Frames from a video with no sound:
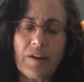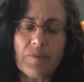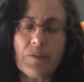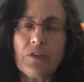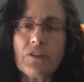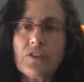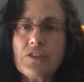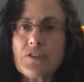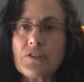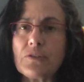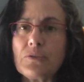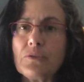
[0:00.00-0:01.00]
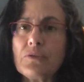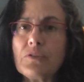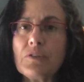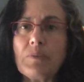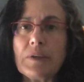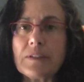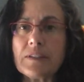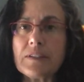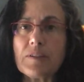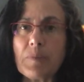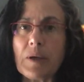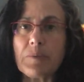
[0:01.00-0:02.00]
You can just glue the
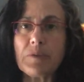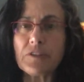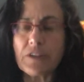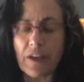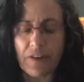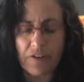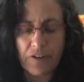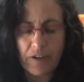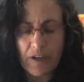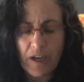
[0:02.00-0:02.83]
pieces of paper together.